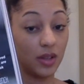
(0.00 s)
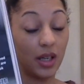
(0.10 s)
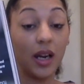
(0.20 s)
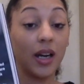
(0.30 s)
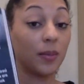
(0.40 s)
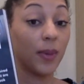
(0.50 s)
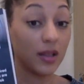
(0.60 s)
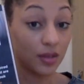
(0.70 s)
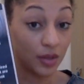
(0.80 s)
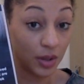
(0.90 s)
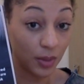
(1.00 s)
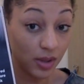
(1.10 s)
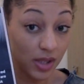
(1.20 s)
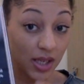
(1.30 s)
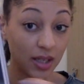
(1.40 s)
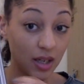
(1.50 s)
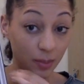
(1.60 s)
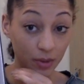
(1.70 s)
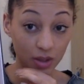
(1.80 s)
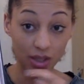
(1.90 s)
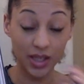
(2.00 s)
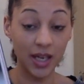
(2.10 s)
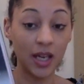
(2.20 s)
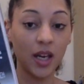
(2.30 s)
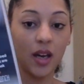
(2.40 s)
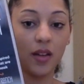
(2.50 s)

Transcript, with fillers: that it had a pattern I already wanted. I brought it.